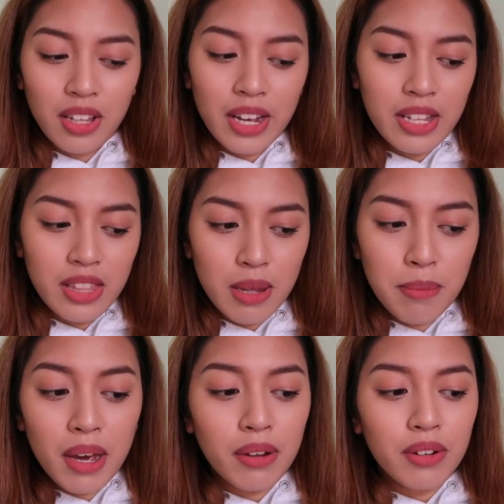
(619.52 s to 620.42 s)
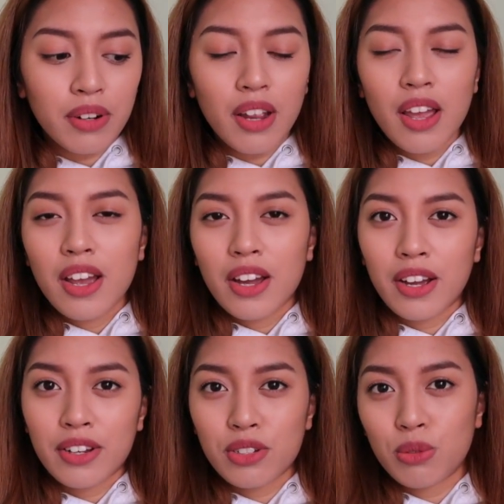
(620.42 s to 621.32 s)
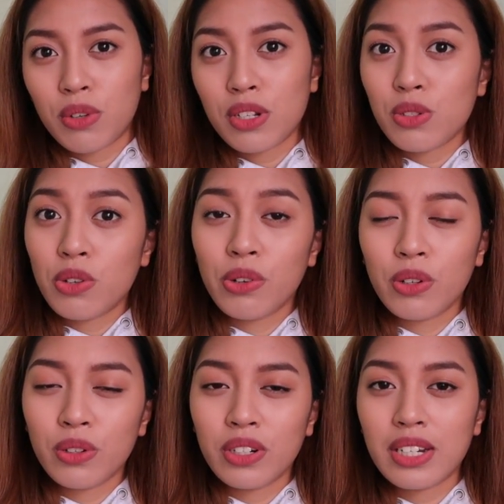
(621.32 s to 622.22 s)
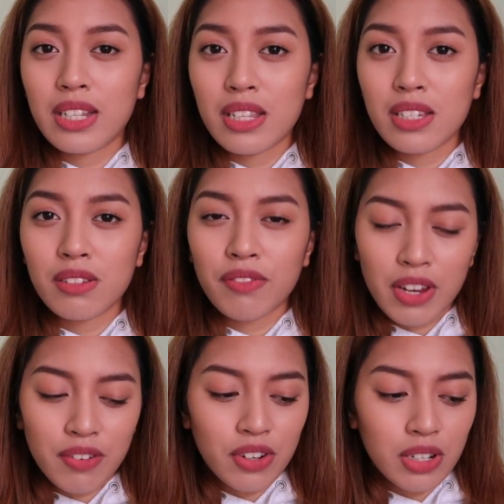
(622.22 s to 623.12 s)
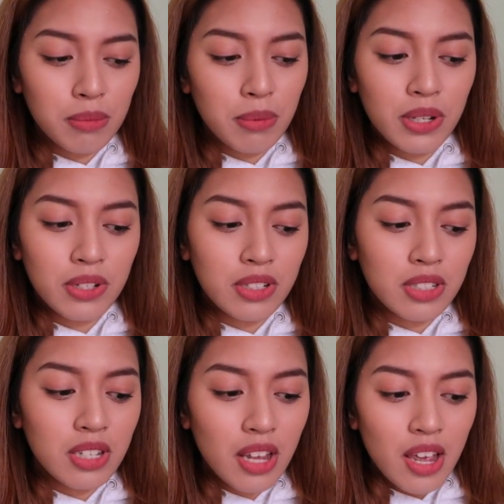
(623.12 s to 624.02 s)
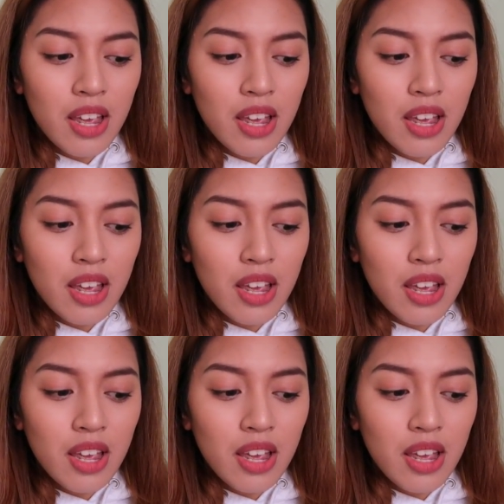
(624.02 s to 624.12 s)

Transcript: like the powder, I just wanted to include it in this favorite because